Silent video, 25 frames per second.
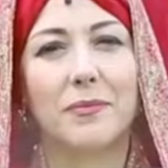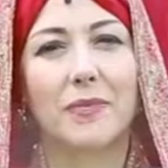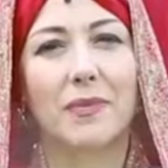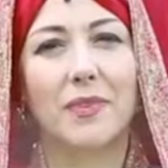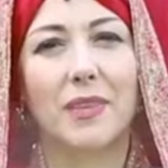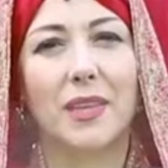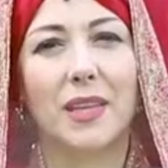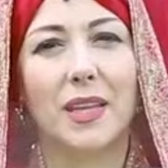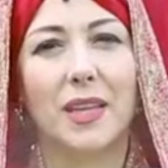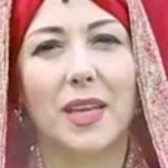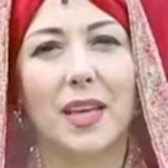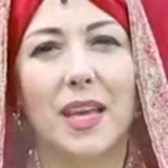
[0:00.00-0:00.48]

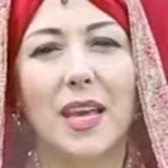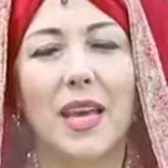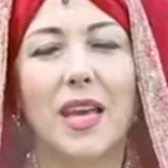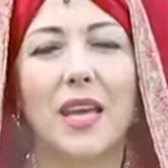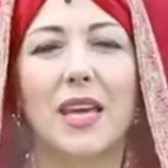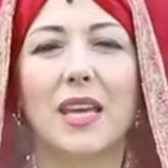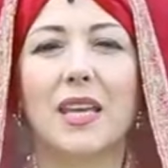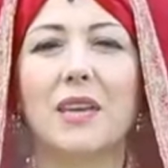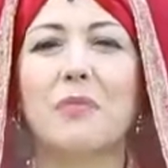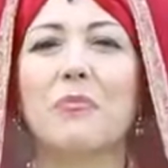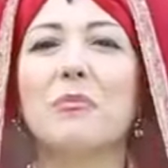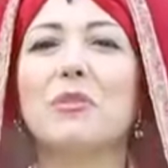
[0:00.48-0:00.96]
and we
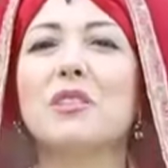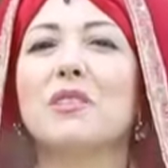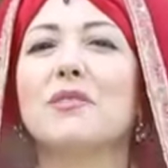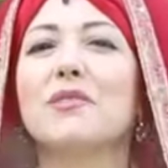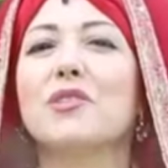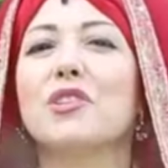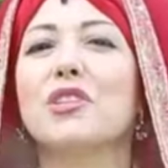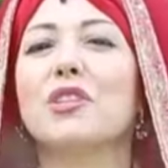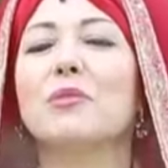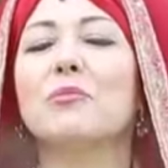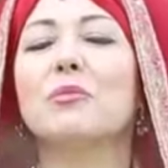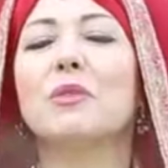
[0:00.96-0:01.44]
will
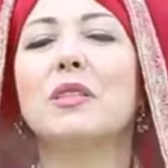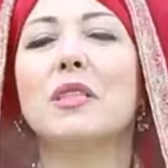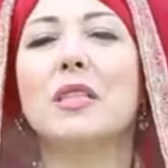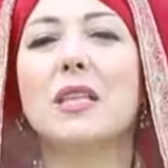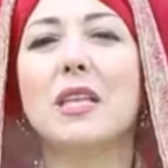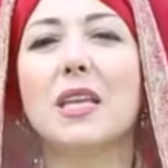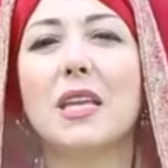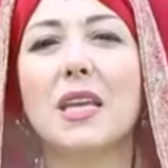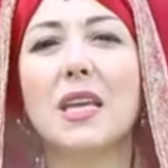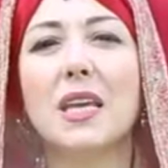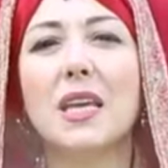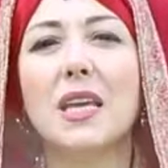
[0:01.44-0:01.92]
perform
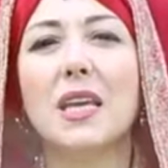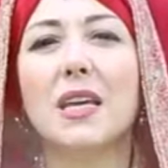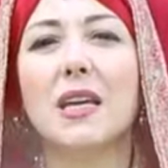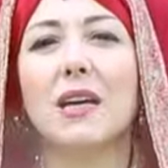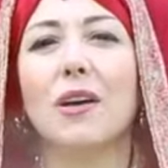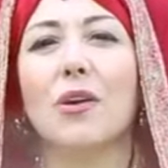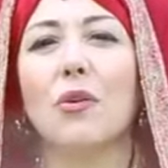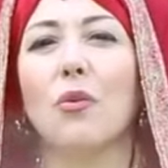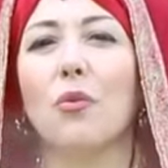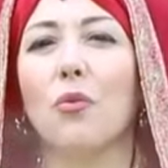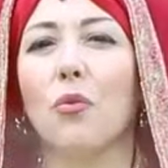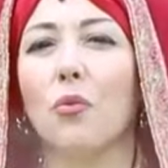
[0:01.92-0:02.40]
this
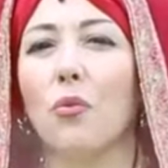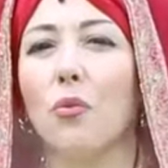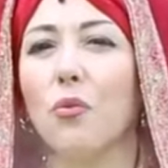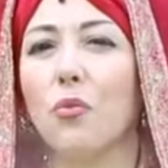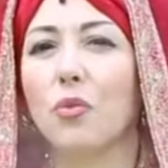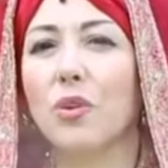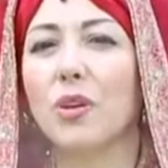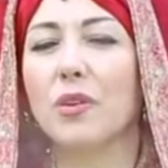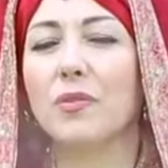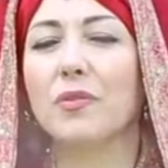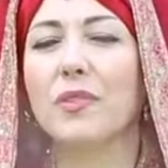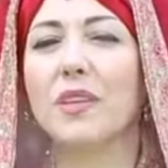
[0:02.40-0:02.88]
ritual
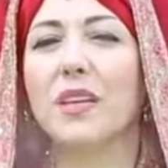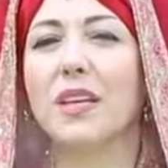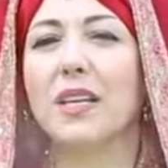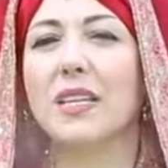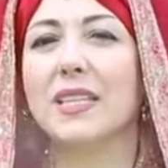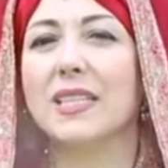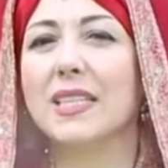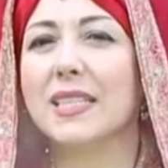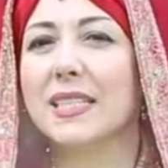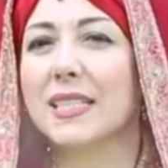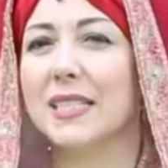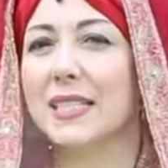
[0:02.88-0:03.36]
at
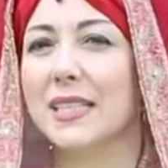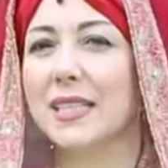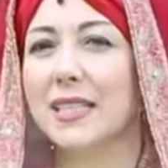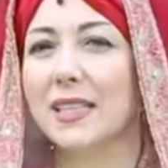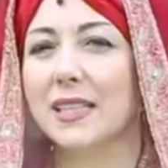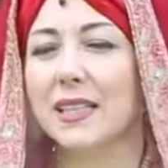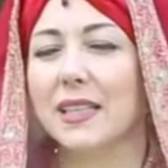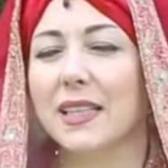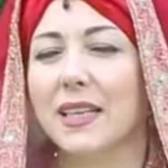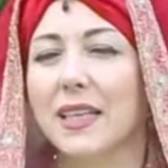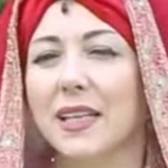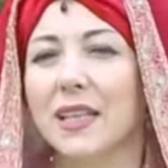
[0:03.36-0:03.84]
three
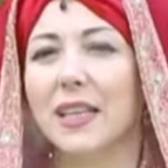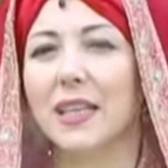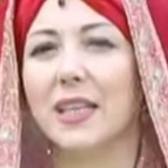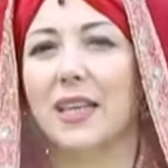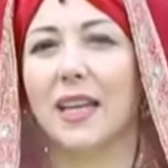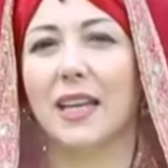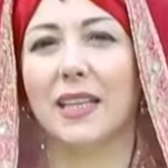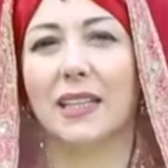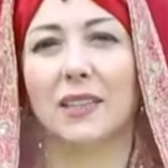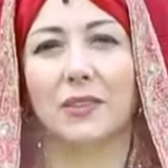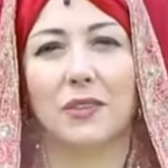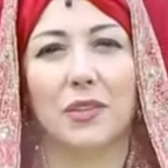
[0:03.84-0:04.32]
levels of
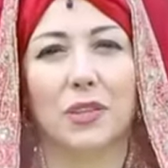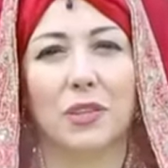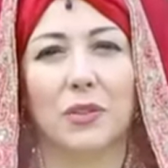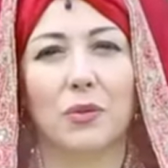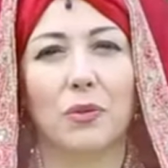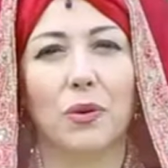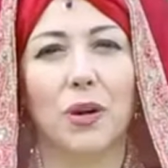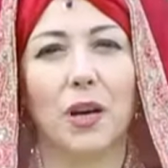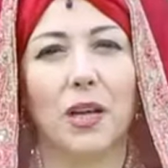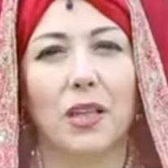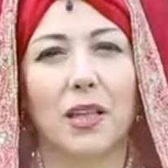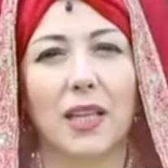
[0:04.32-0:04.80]
power.
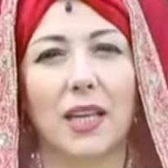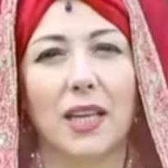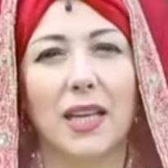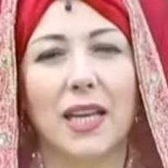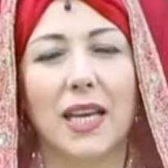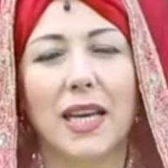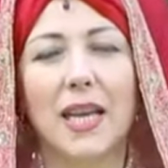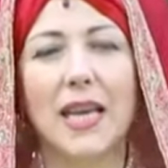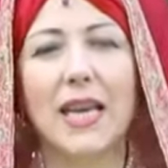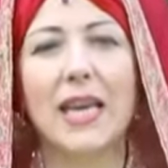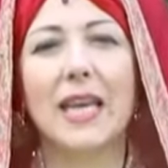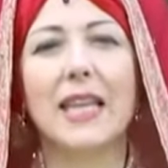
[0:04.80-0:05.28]

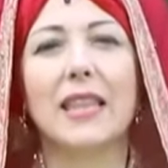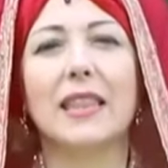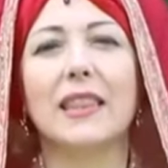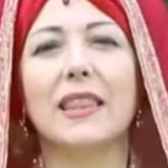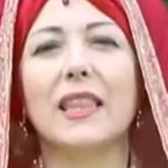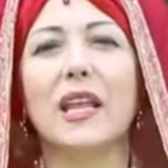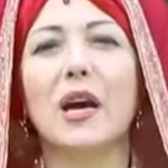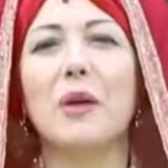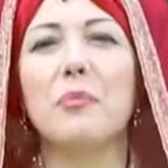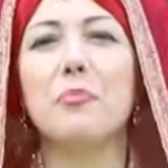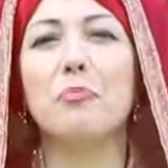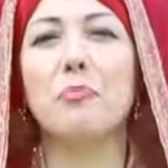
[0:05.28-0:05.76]
At the
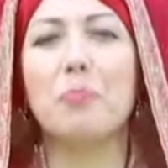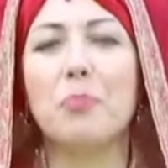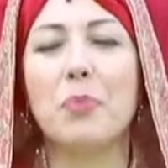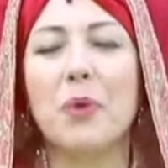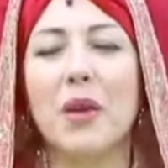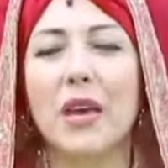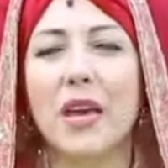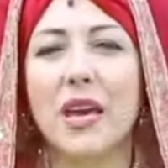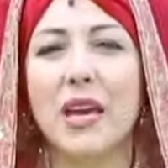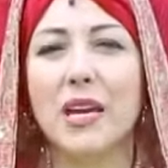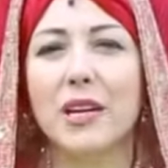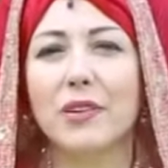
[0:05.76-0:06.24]
first
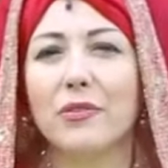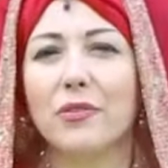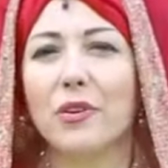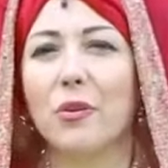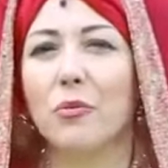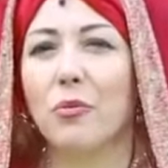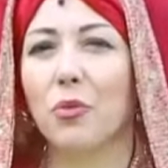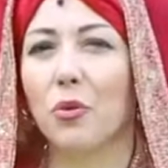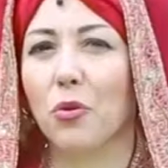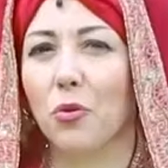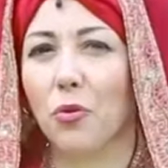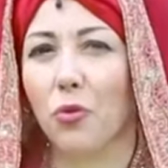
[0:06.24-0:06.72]
level,
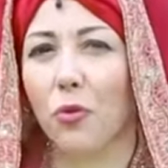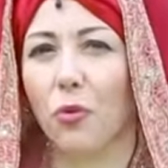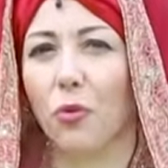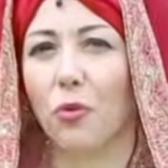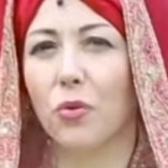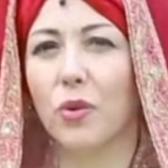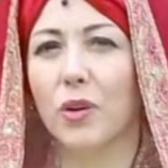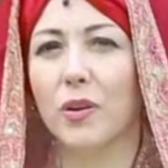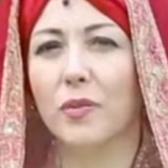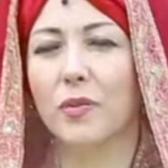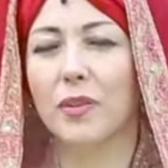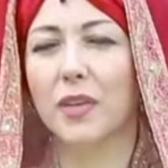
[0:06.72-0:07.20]
you
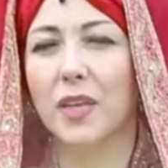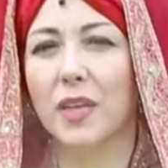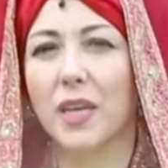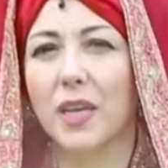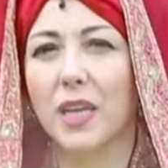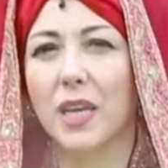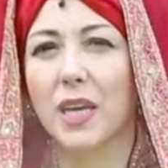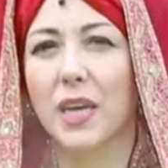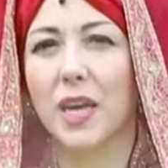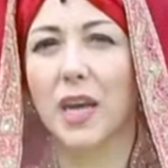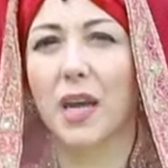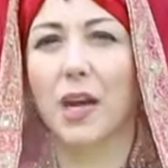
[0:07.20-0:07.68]
will
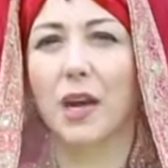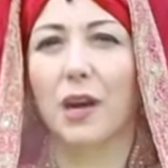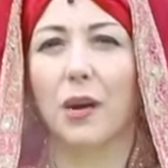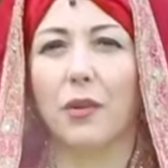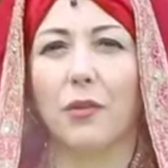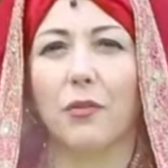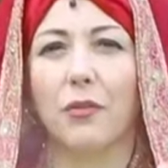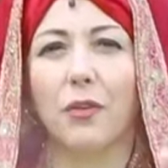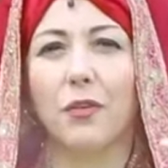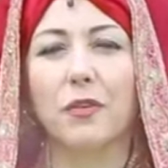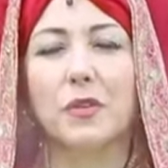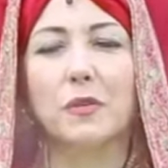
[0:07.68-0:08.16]
remember the
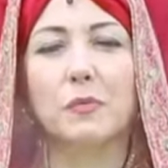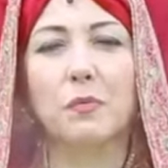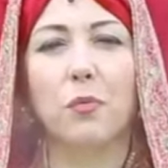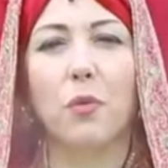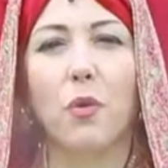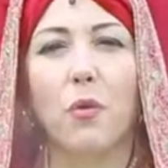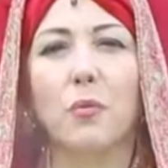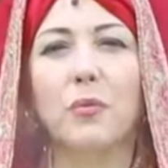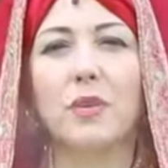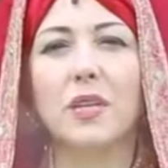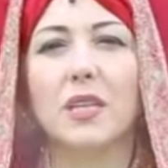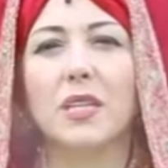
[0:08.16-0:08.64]
power
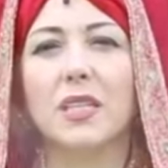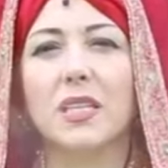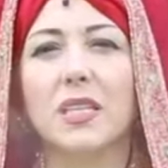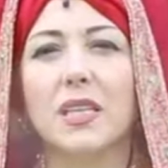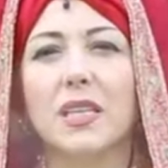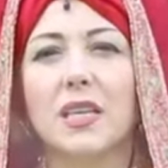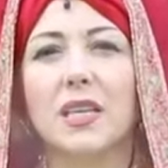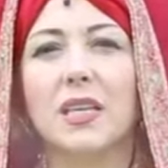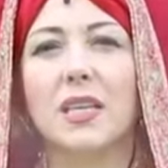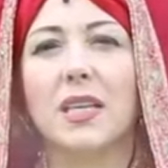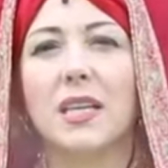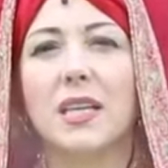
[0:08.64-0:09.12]
of
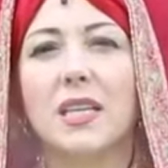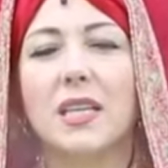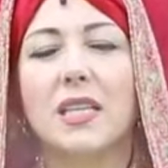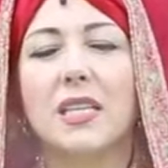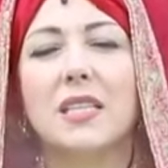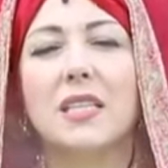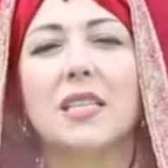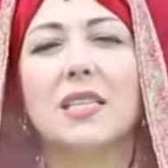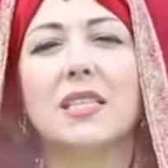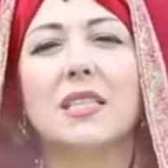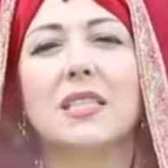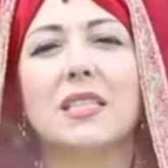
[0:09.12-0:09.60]
one of the
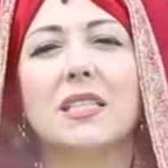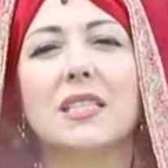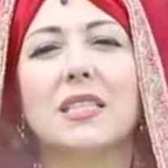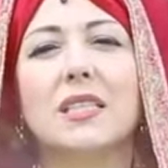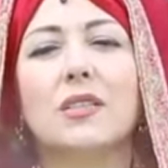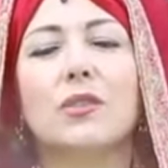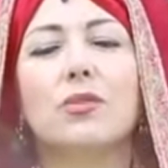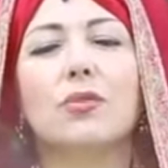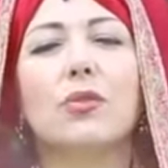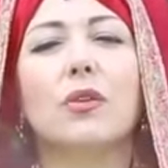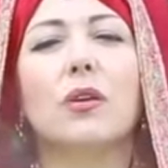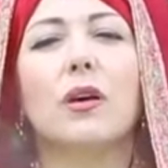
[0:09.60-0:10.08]
most
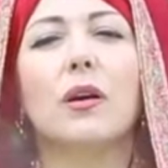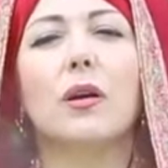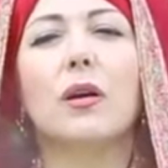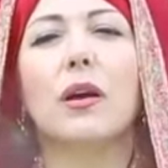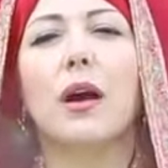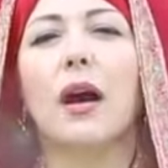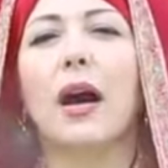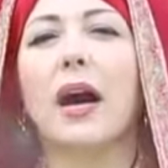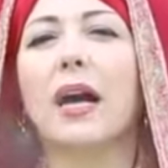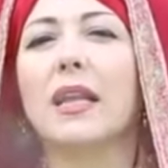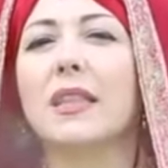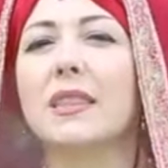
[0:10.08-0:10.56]
ancient
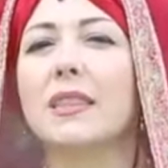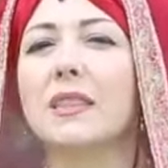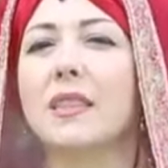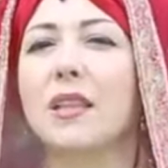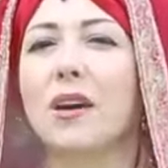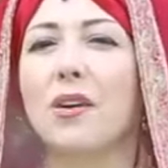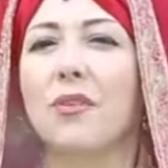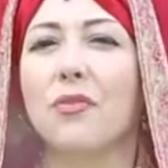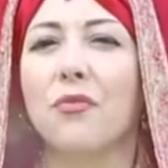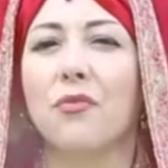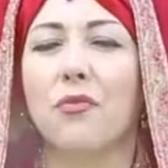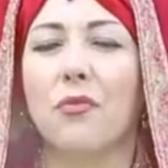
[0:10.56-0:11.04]

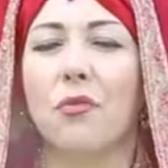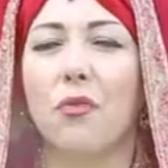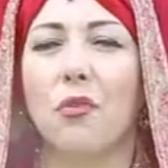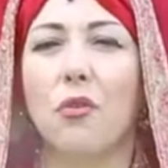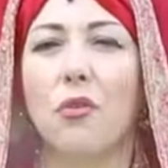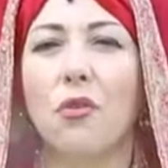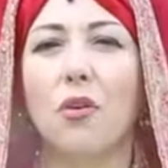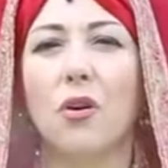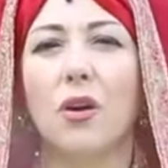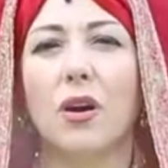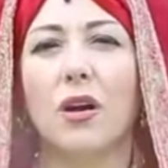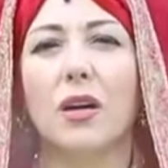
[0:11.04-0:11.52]

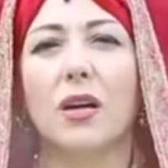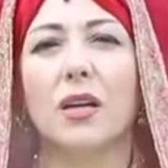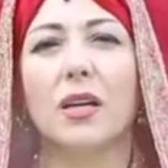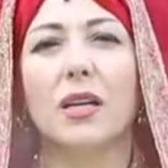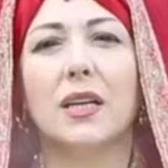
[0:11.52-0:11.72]
incarnations.